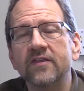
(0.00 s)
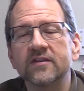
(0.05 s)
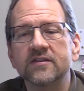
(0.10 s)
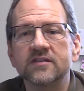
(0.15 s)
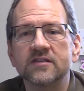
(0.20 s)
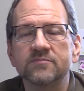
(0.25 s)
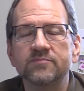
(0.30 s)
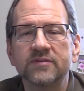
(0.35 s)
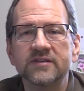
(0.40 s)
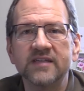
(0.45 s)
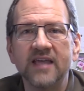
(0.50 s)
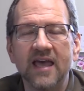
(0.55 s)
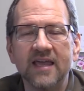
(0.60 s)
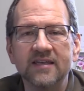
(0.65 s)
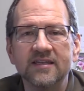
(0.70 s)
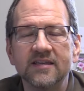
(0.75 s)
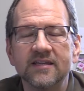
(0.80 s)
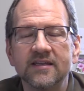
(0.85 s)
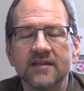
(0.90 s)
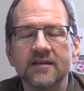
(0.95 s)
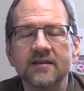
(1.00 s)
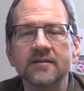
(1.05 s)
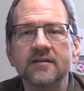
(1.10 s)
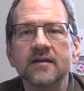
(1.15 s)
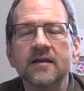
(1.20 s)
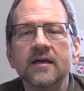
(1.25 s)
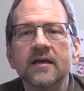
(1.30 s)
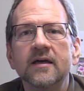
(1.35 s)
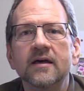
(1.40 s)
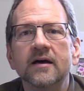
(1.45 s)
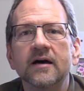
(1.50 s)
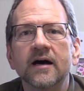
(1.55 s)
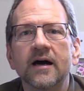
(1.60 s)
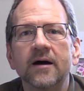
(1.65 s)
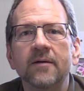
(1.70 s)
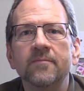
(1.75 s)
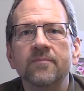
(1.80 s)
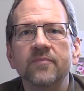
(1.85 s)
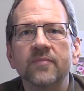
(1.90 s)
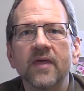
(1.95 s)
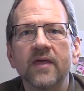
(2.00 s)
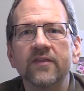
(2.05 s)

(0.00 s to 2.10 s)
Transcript: This is Byzantine, um,